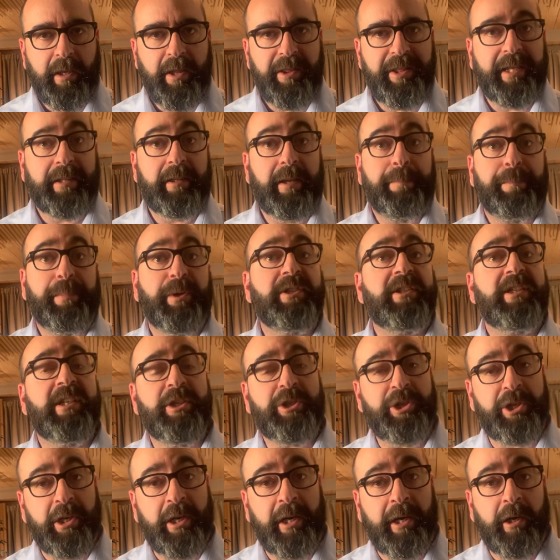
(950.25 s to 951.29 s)
that the
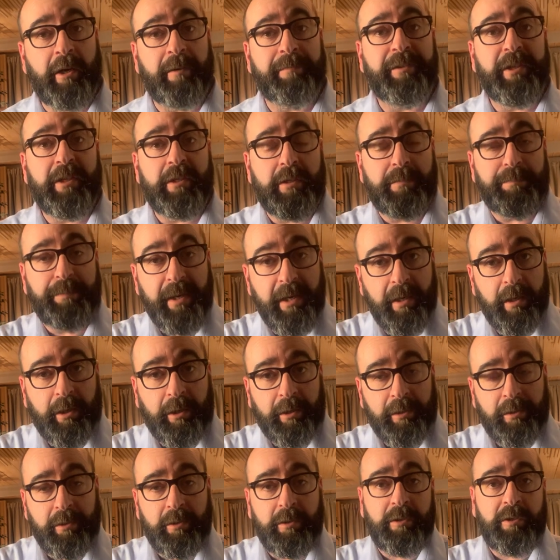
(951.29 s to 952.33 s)
positioning of the
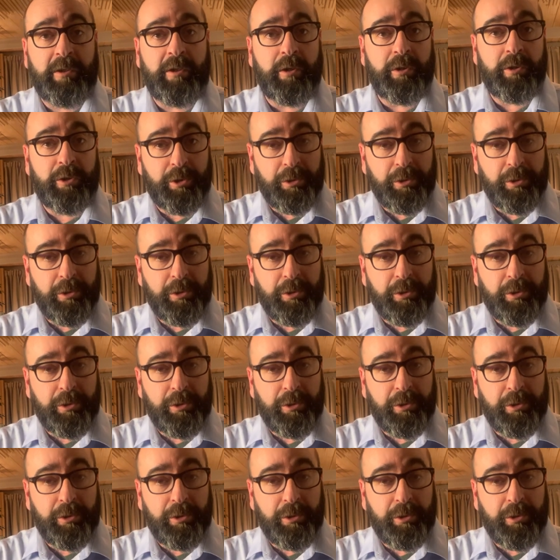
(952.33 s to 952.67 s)
speakers